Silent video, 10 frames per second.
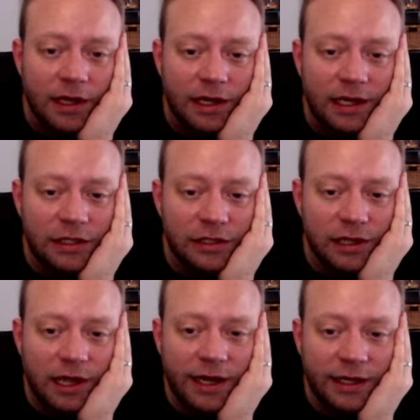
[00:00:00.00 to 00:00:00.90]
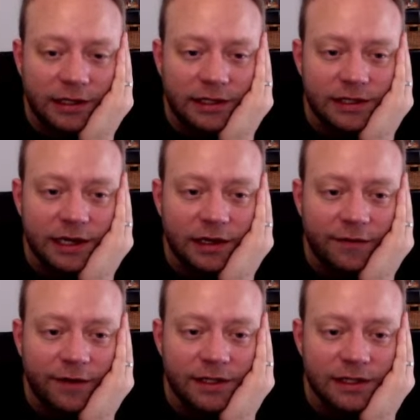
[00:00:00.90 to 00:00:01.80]
Each line in the list
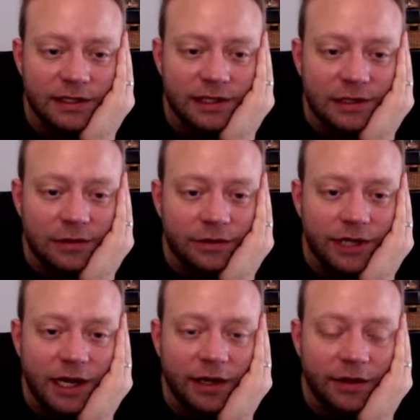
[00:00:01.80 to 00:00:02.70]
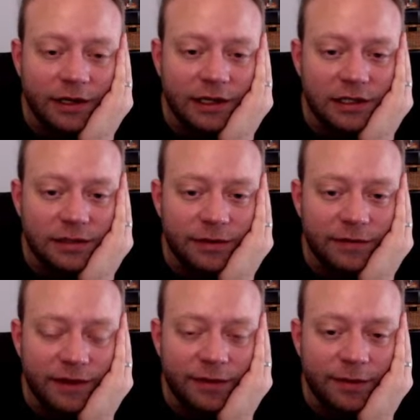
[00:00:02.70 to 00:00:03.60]
identifies a single tile that needs to be
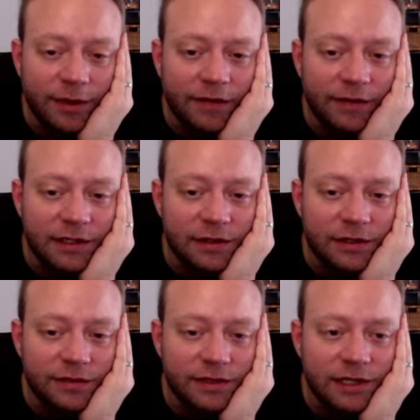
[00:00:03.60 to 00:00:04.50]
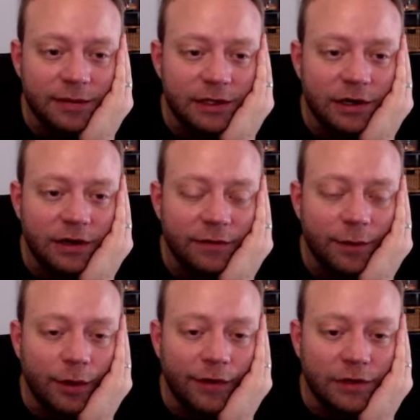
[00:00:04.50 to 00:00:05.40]
flipped by giving the series of steps starting from
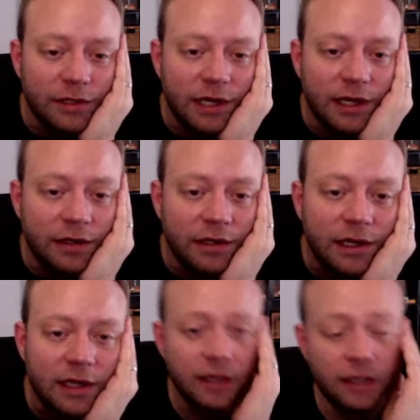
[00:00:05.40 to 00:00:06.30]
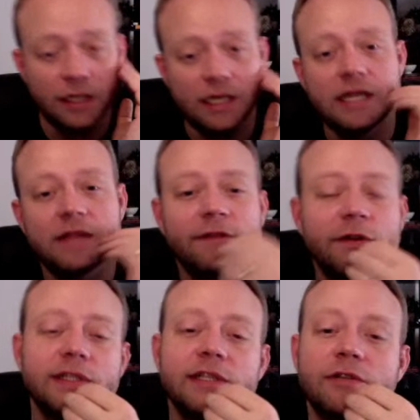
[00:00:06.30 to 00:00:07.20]
a reference tile in the
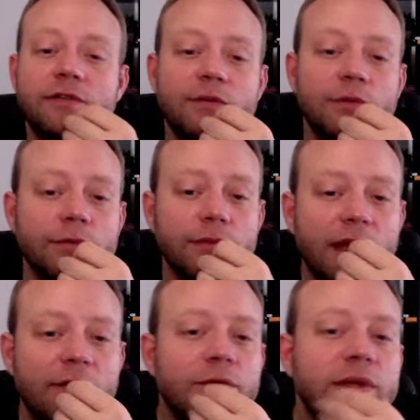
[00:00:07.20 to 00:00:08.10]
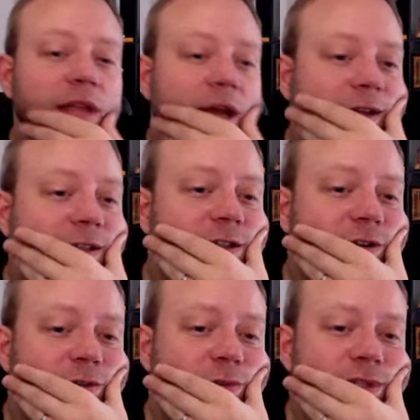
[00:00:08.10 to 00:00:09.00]
very center of the room. Every line
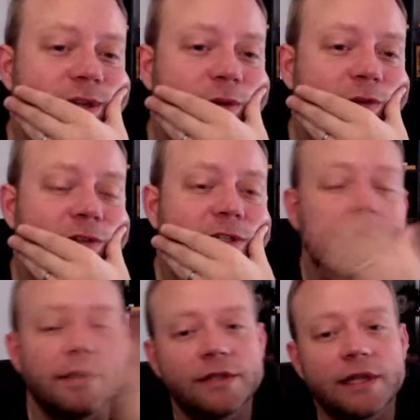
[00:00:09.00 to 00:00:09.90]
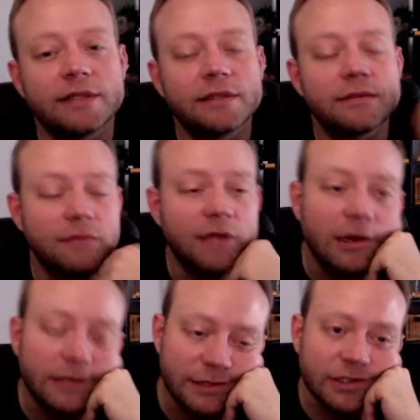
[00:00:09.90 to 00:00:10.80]
starts in the same reference tile. So that's
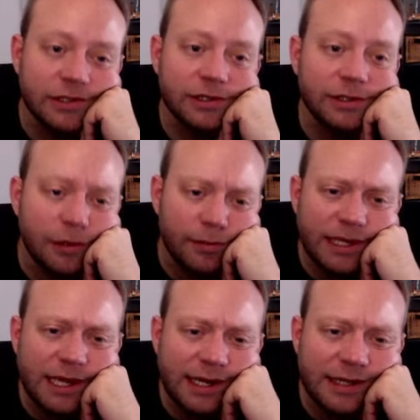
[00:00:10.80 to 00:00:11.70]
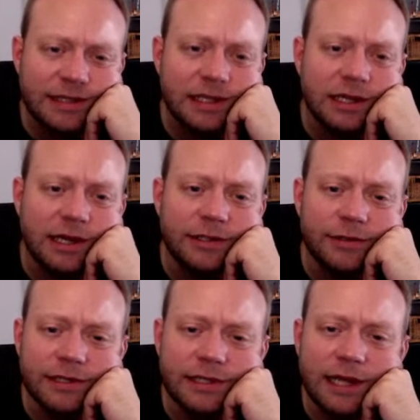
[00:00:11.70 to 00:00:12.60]
our 0, 0, 0. Because the tiles
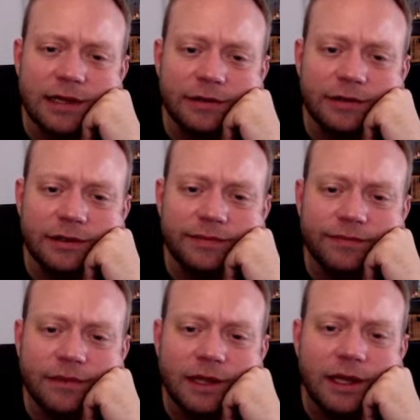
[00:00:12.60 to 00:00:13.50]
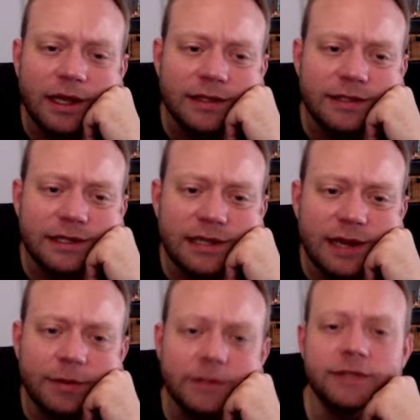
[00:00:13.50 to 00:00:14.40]
are hexagonal, it has 6
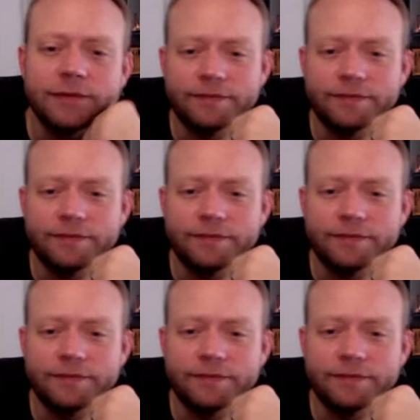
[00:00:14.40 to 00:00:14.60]
neighbors.